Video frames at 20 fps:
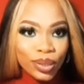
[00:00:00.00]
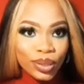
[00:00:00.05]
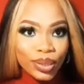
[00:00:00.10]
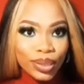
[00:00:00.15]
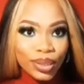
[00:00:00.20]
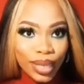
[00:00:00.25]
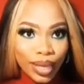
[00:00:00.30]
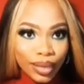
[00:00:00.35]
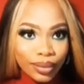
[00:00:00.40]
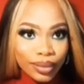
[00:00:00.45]

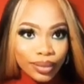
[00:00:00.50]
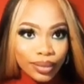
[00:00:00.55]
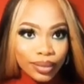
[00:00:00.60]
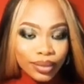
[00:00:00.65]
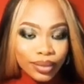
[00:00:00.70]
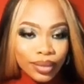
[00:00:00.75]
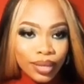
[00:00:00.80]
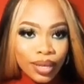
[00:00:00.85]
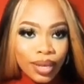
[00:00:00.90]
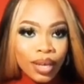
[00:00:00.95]
understand?
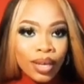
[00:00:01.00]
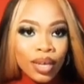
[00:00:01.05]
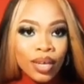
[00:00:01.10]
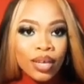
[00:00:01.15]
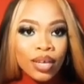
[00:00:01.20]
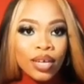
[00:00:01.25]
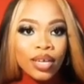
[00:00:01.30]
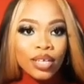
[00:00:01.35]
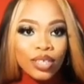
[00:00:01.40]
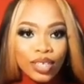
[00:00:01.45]

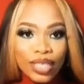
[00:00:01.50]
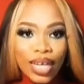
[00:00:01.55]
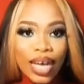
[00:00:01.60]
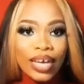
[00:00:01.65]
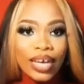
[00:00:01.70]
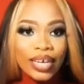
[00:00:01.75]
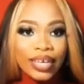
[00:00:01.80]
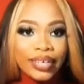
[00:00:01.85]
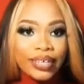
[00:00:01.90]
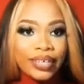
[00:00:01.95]
It's
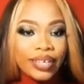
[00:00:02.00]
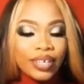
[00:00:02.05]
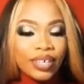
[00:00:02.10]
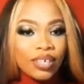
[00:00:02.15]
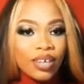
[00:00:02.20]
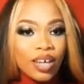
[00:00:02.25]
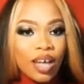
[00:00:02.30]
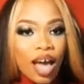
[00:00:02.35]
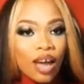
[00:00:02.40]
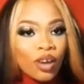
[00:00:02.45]
like,
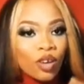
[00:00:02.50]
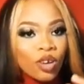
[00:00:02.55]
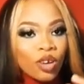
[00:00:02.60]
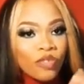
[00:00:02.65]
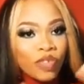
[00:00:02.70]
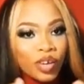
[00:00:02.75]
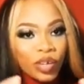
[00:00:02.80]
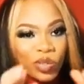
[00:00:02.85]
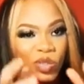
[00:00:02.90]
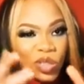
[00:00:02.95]
I don't know
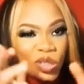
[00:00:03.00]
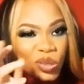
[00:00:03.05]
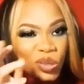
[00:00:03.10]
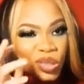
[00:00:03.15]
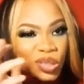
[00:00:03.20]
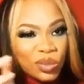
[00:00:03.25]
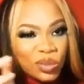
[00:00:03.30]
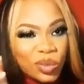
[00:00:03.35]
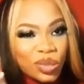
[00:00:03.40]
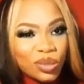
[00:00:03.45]
if I should
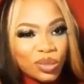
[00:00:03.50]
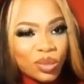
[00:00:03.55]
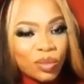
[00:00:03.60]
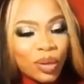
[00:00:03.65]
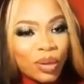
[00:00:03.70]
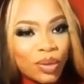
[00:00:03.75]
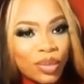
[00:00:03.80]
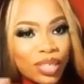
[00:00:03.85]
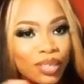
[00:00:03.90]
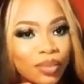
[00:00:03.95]
use the word
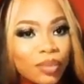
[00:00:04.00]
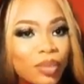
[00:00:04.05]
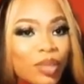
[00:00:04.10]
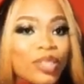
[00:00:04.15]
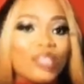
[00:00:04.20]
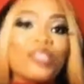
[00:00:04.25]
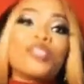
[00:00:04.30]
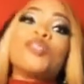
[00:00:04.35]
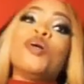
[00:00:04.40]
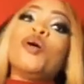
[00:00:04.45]
normal thing,
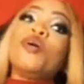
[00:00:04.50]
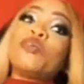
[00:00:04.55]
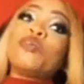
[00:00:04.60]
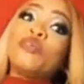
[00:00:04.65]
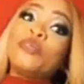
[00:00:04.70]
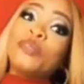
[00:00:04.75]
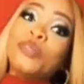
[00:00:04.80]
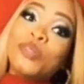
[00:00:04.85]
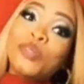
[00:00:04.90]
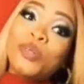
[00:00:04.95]
because it's not
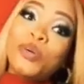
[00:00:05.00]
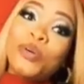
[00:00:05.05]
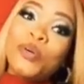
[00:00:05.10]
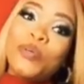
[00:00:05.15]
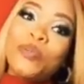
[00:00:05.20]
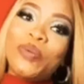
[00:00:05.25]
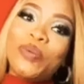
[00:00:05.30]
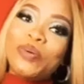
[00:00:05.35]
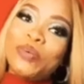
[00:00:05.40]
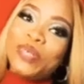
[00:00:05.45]
good, though.
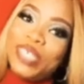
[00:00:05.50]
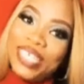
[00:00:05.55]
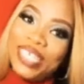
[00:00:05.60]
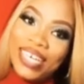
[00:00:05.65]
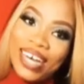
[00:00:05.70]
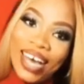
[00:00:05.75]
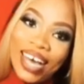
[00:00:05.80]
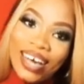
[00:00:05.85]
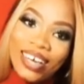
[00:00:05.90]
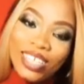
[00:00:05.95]
But we
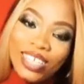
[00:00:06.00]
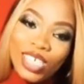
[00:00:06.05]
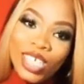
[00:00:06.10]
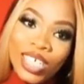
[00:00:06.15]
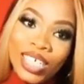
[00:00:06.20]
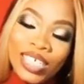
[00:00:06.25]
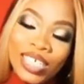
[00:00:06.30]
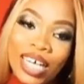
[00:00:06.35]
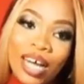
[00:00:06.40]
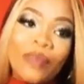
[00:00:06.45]
didn't lie. Do you
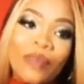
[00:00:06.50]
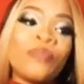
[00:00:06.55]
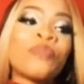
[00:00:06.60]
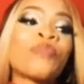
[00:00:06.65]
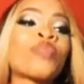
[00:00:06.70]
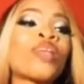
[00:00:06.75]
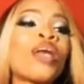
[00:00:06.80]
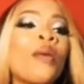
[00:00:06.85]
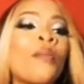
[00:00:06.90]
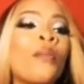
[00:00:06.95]
understand?
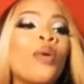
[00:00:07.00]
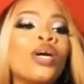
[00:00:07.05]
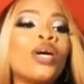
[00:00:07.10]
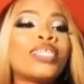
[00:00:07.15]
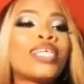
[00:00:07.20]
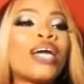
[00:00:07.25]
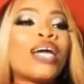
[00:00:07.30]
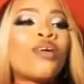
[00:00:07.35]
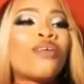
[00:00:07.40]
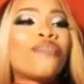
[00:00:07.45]

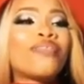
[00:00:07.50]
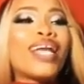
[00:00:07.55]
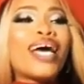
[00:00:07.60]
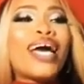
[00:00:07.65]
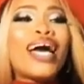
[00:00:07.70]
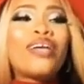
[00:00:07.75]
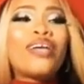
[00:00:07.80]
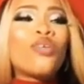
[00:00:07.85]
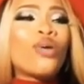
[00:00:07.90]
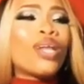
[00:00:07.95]
But the kind of
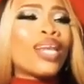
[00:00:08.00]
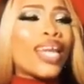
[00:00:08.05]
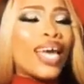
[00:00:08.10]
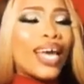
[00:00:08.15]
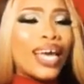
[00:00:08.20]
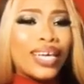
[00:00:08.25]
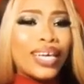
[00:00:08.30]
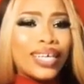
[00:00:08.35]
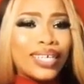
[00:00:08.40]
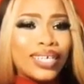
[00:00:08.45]
lie I don't
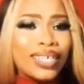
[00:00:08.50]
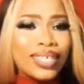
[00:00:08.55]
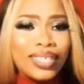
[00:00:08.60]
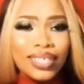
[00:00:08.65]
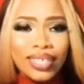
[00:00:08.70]
like,